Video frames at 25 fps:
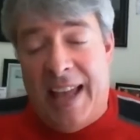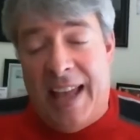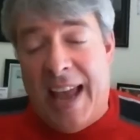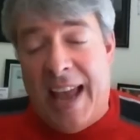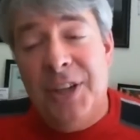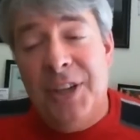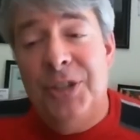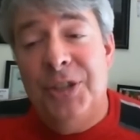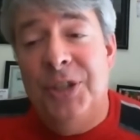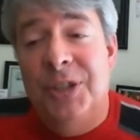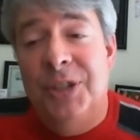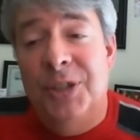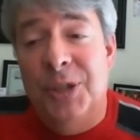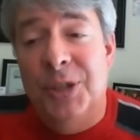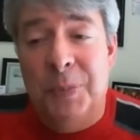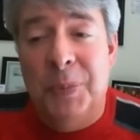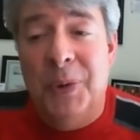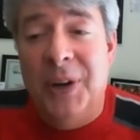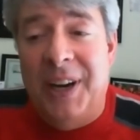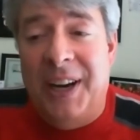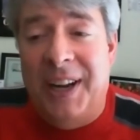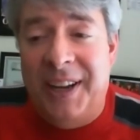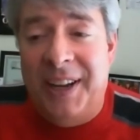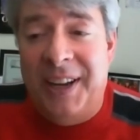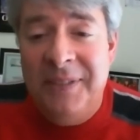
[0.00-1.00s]
last
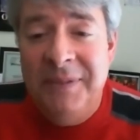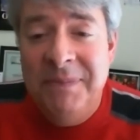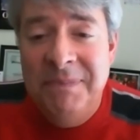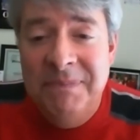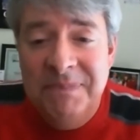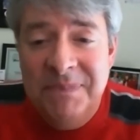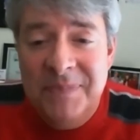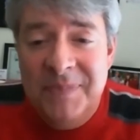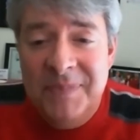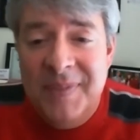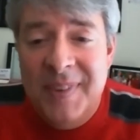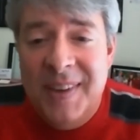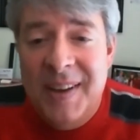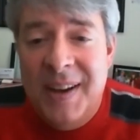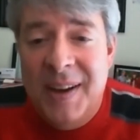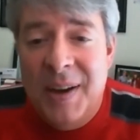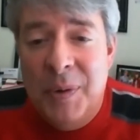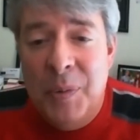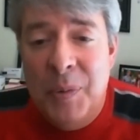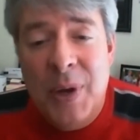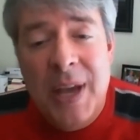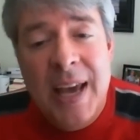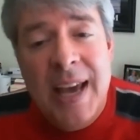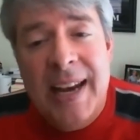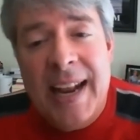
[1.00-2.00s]
spring,
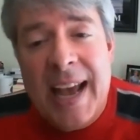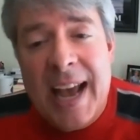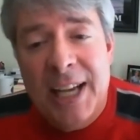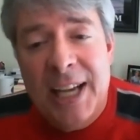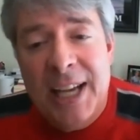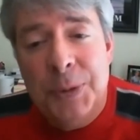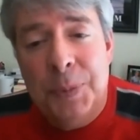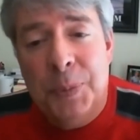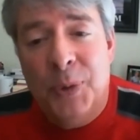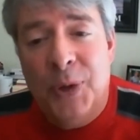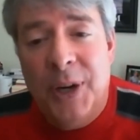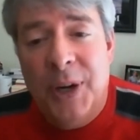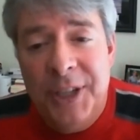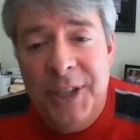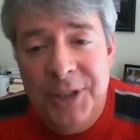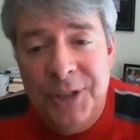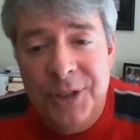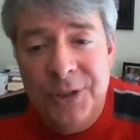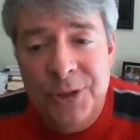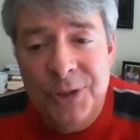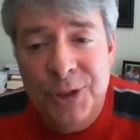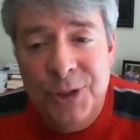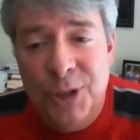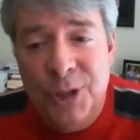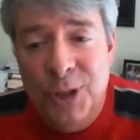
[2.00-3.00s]
we had
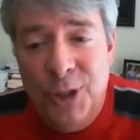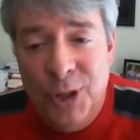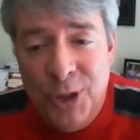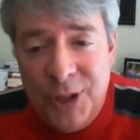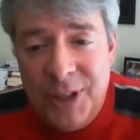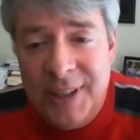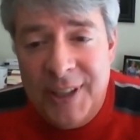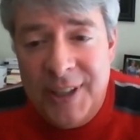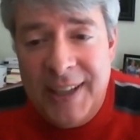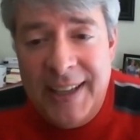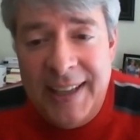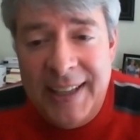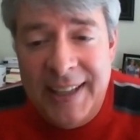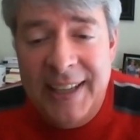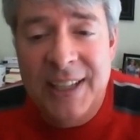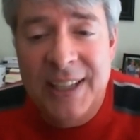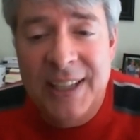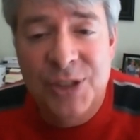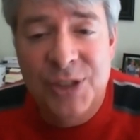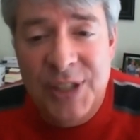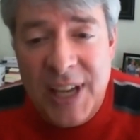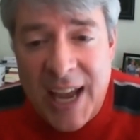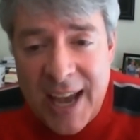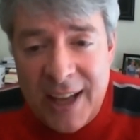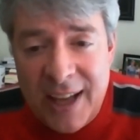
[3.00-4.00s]
aspirations to look at
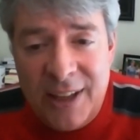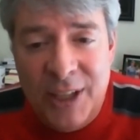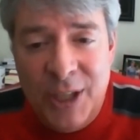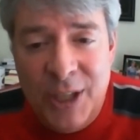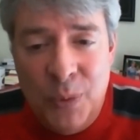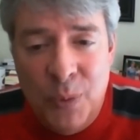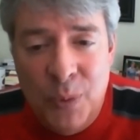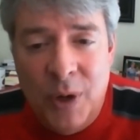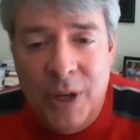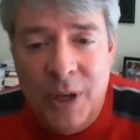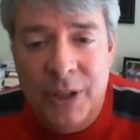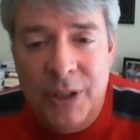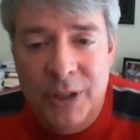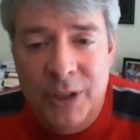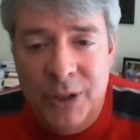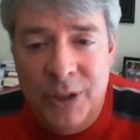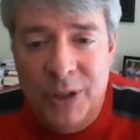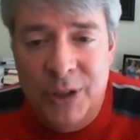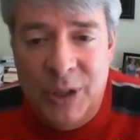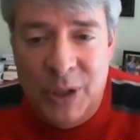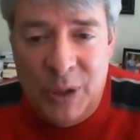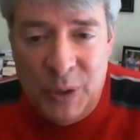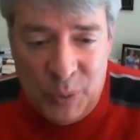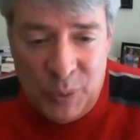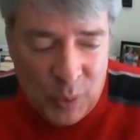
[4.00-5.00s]
exactly what
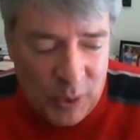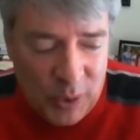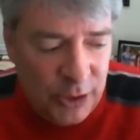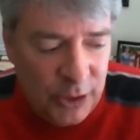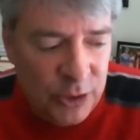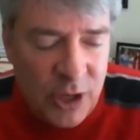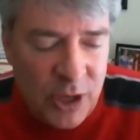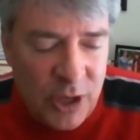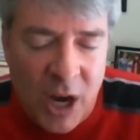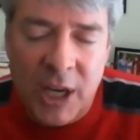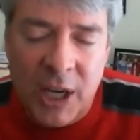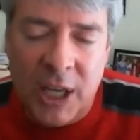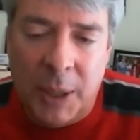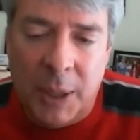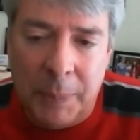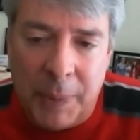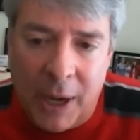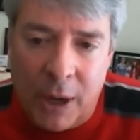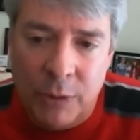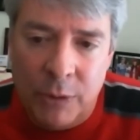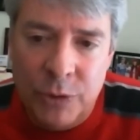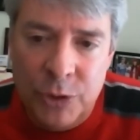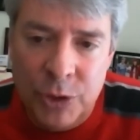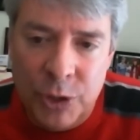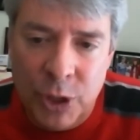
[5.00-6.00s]
what you're talking
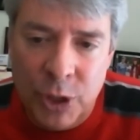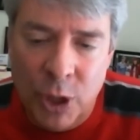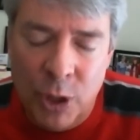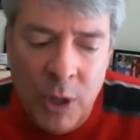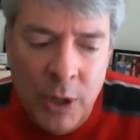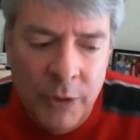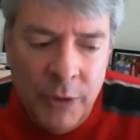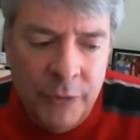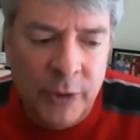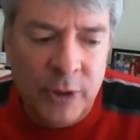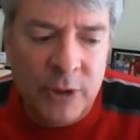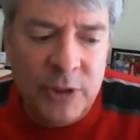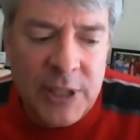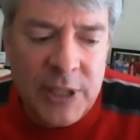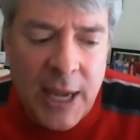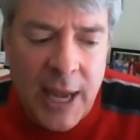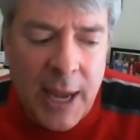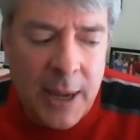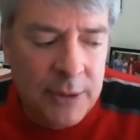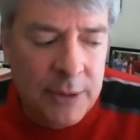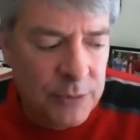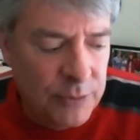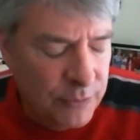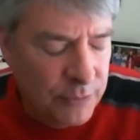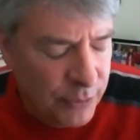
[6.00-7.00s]
about. So for
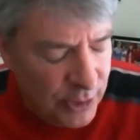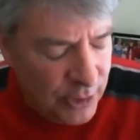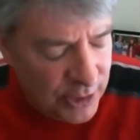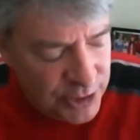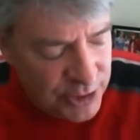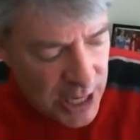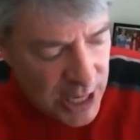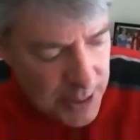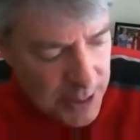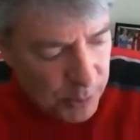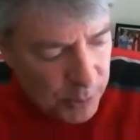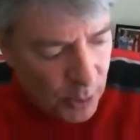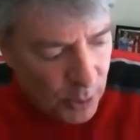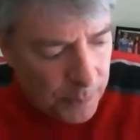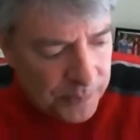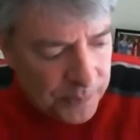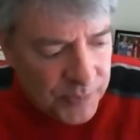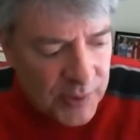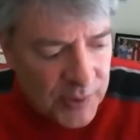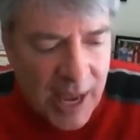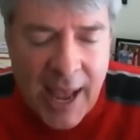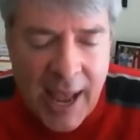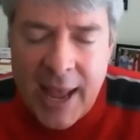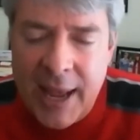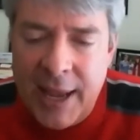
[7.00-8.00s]
exa- for example,
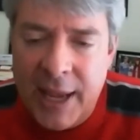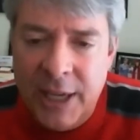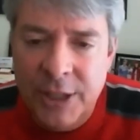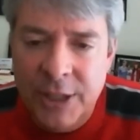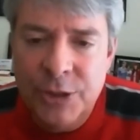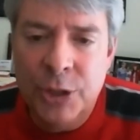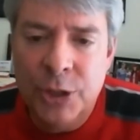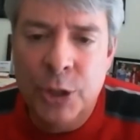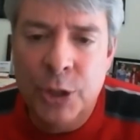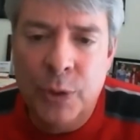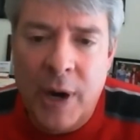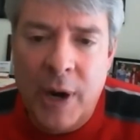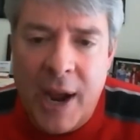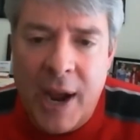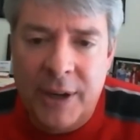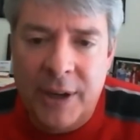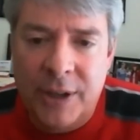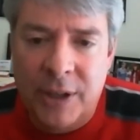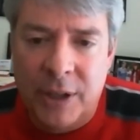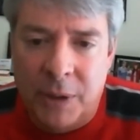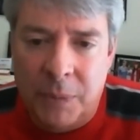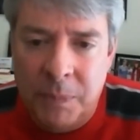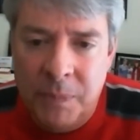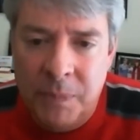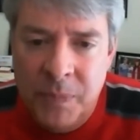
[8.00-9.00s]

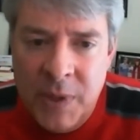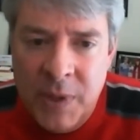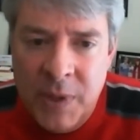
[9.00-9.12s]
azadirachtin